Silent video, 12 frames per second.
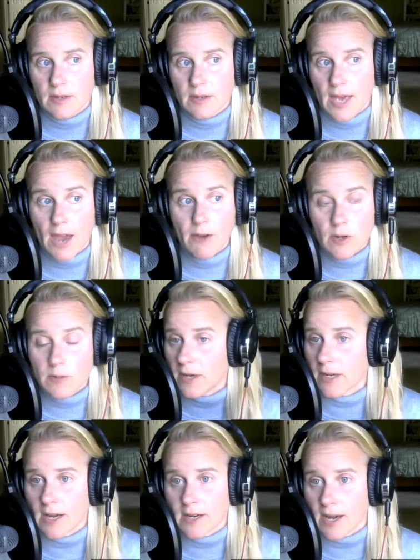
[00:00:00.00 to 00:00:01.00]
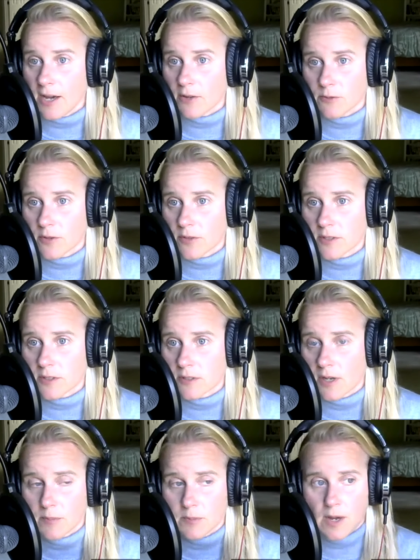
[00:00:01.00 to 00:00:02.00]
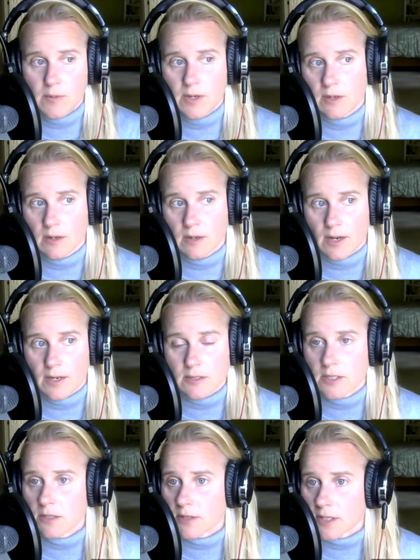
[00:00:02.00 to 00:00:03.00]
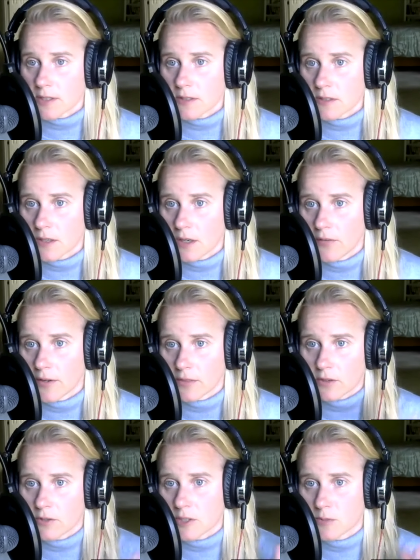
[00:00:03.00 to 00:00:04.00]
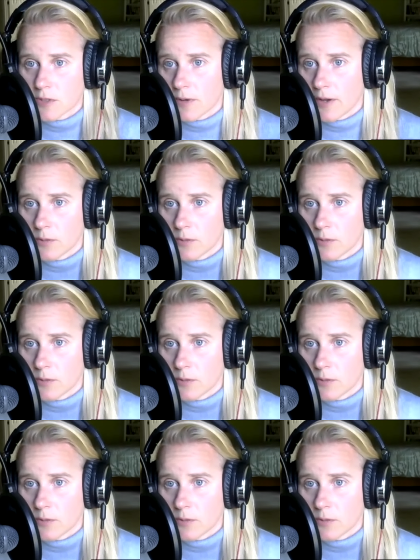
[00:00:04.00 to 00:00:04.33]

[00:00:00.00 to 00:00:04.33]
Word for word: Everybody I got for this upcoming uh, series on like the Christmas Around the